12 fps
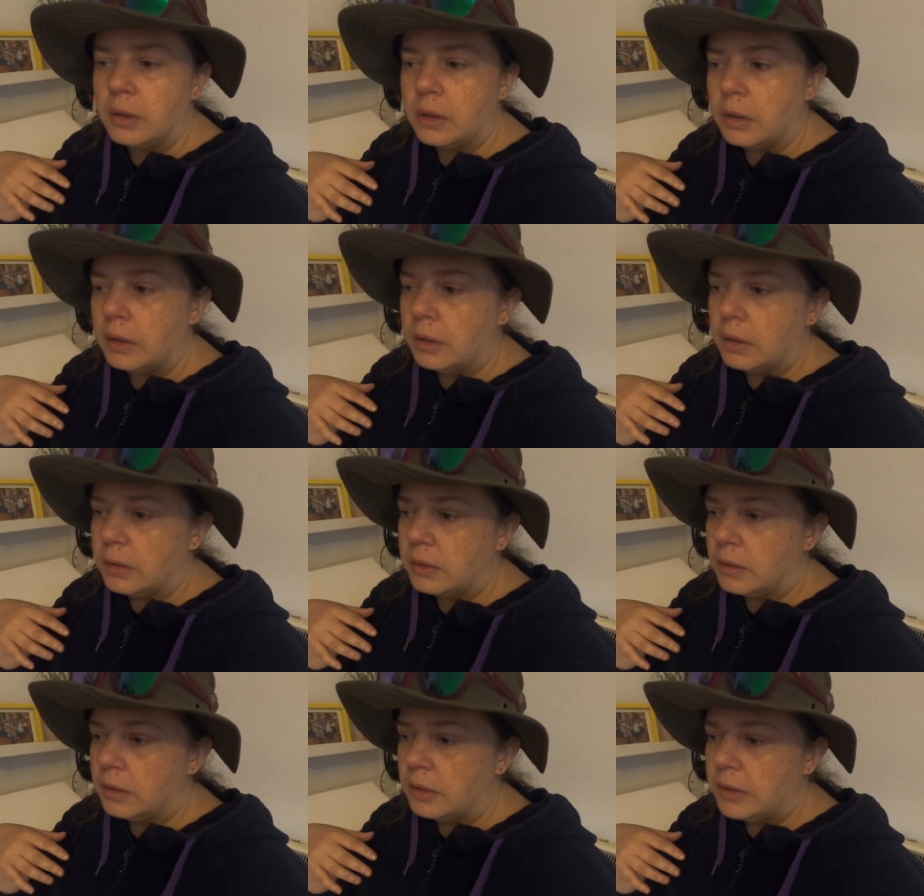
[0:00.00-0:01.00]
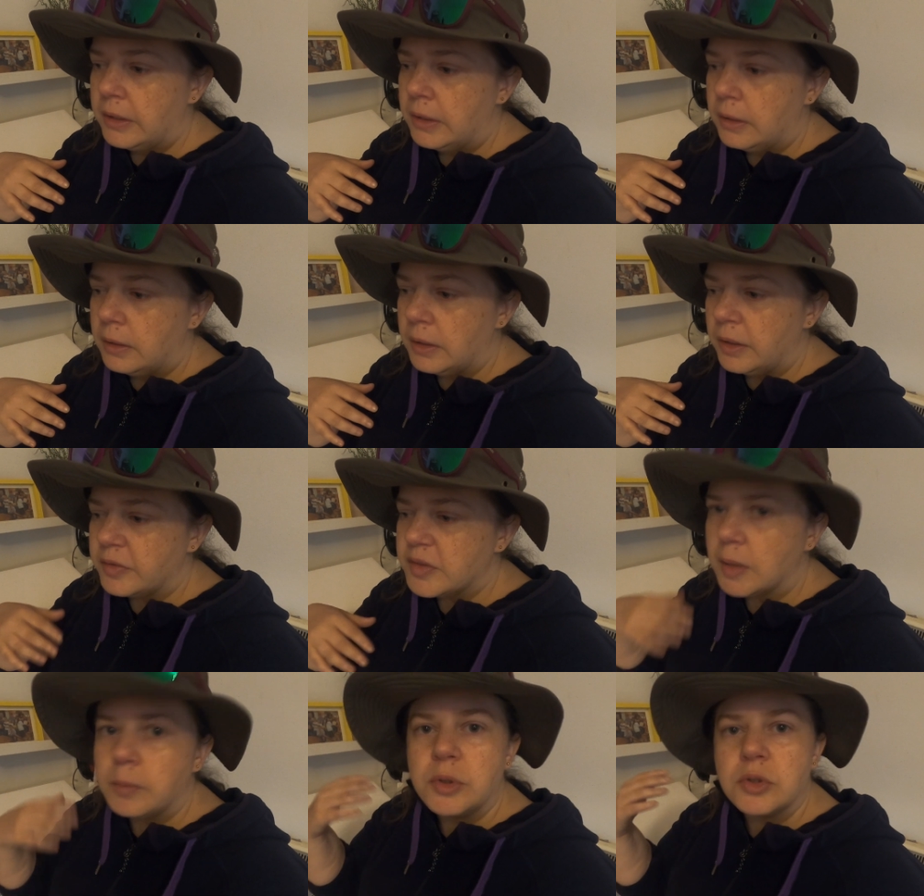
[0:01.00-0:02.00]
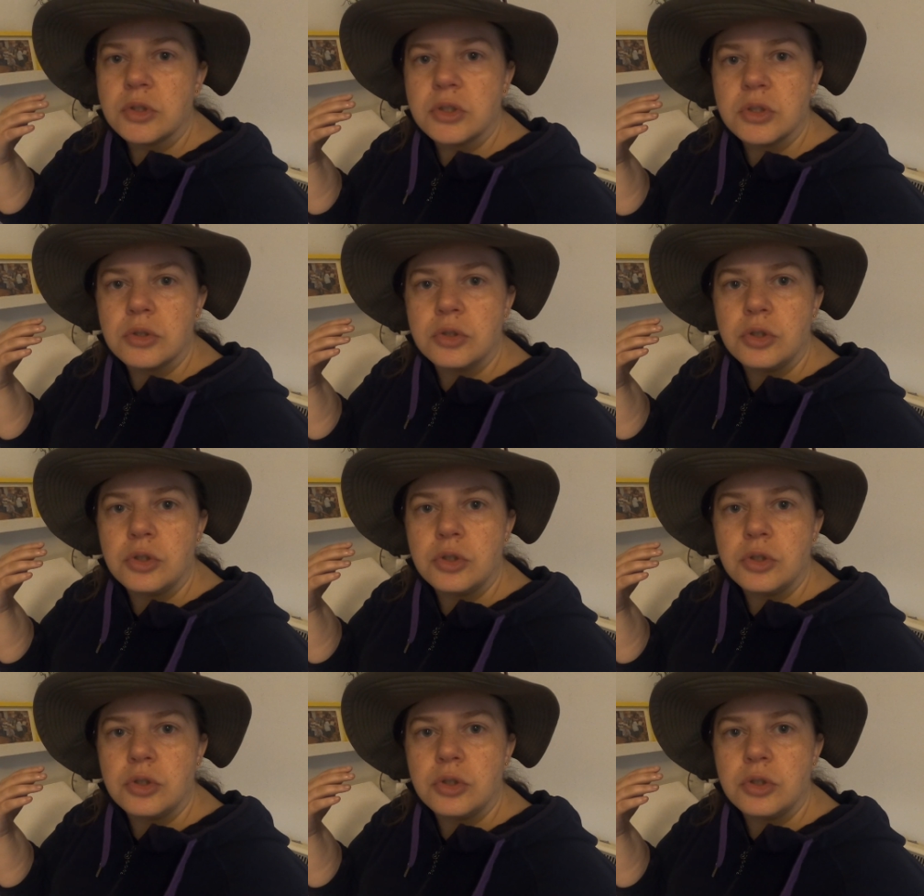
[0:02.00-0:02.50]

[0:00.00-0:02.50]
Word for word: uh, if someone's